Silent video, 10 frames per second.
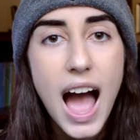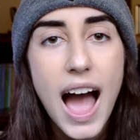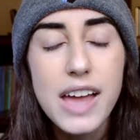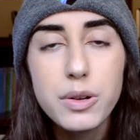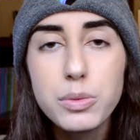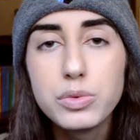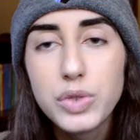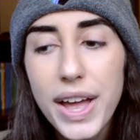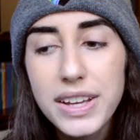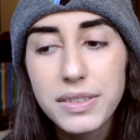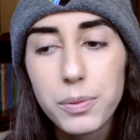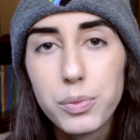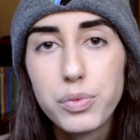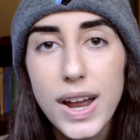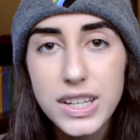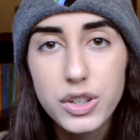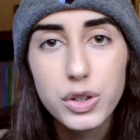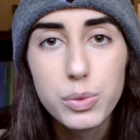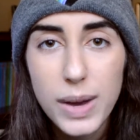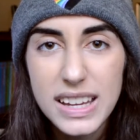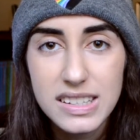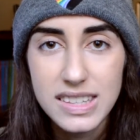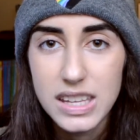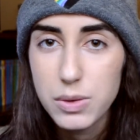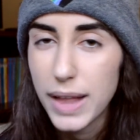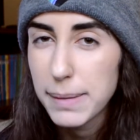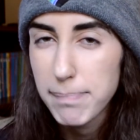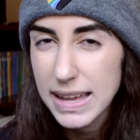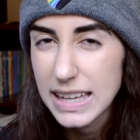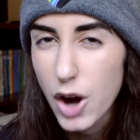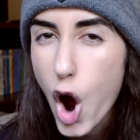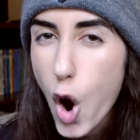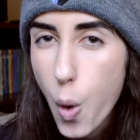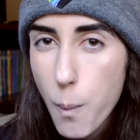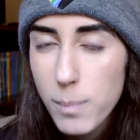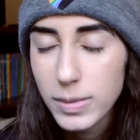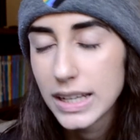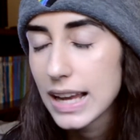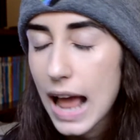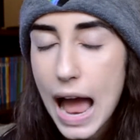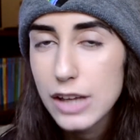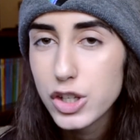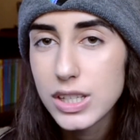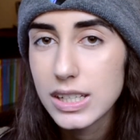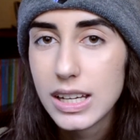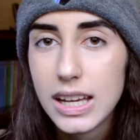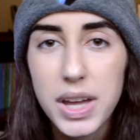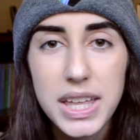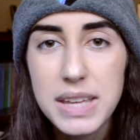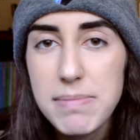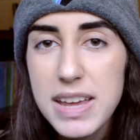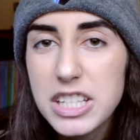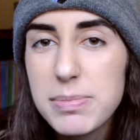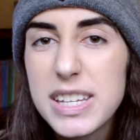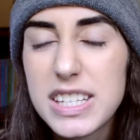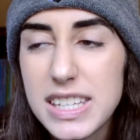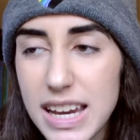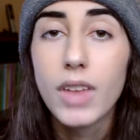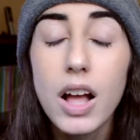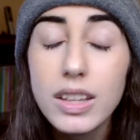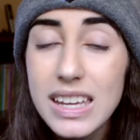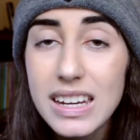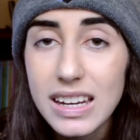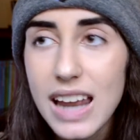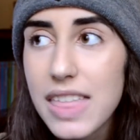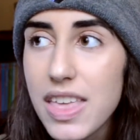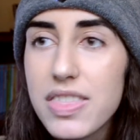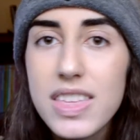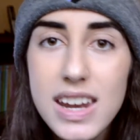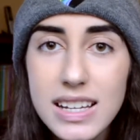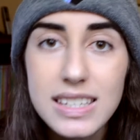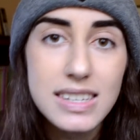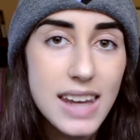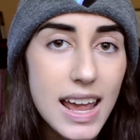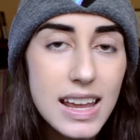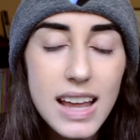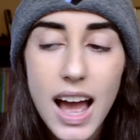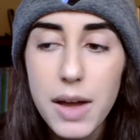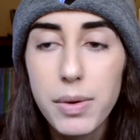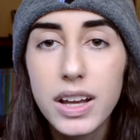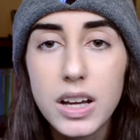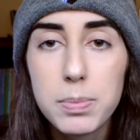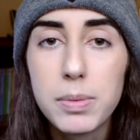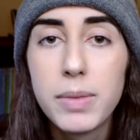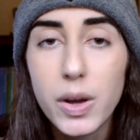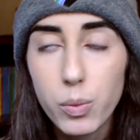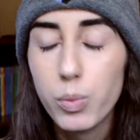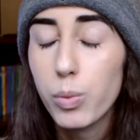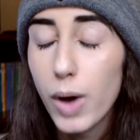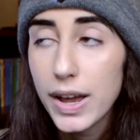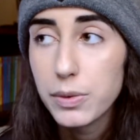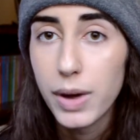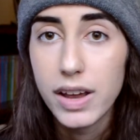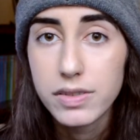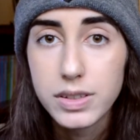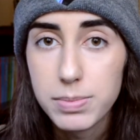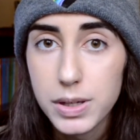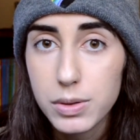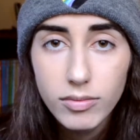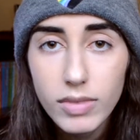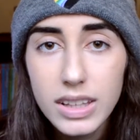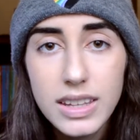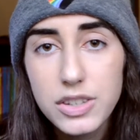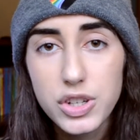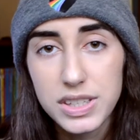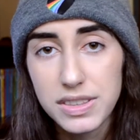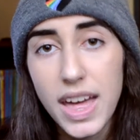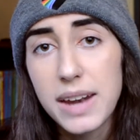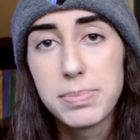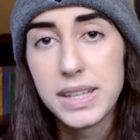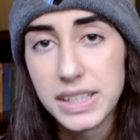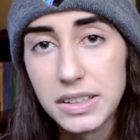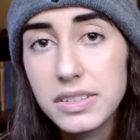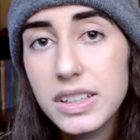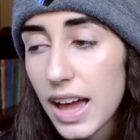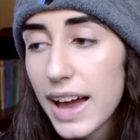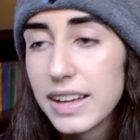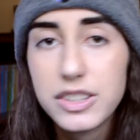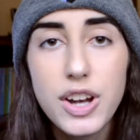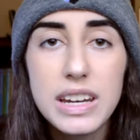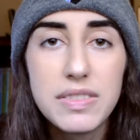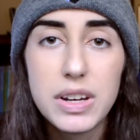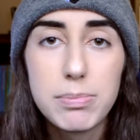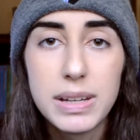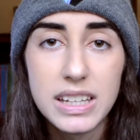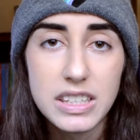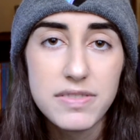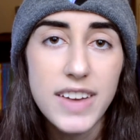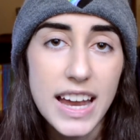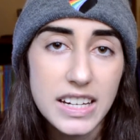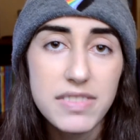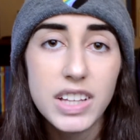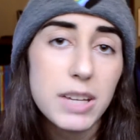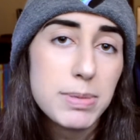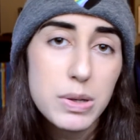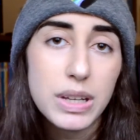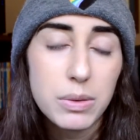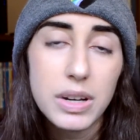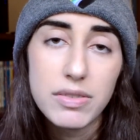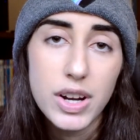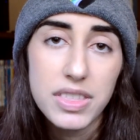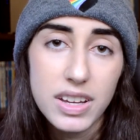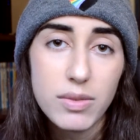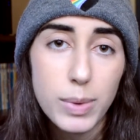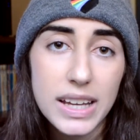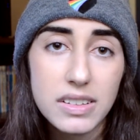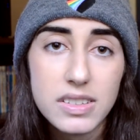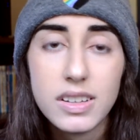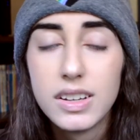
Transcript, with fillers: I don't like regular wings that you like make at home. Like I just it makes me sick. I'll eat it and then the next day I wake up I'm like why do I have to puke? And that's just that opinion. It's not even an opinion, it's a fact. I feel like puking whenever I think of wings.